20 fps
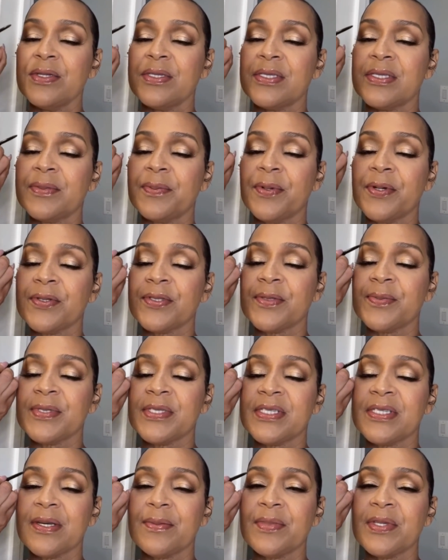It's supposed to be
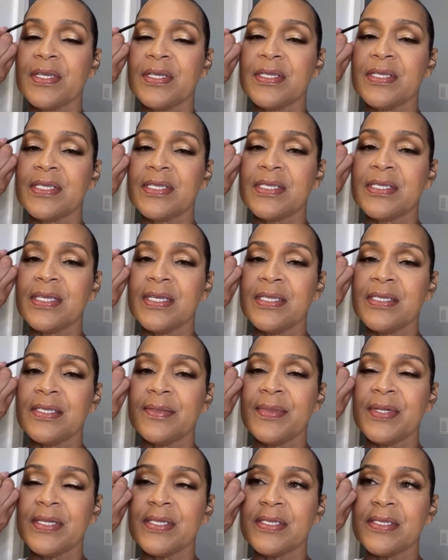something just
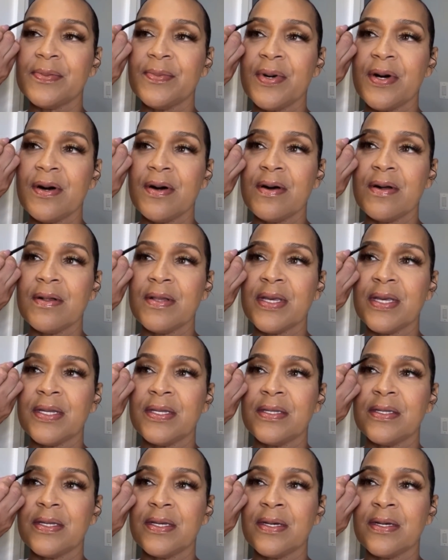intimate and small,
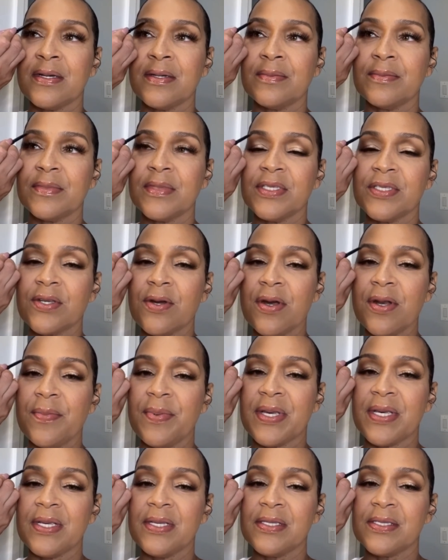and um, it's going to
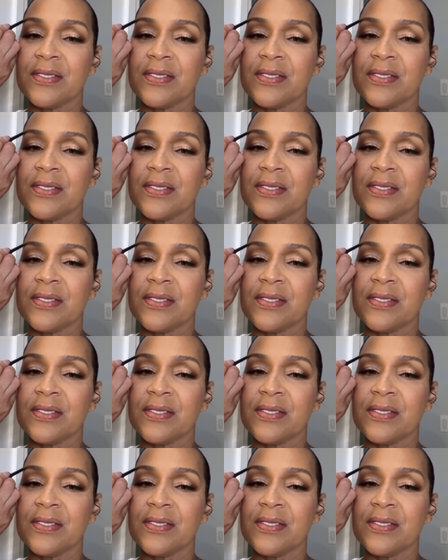be.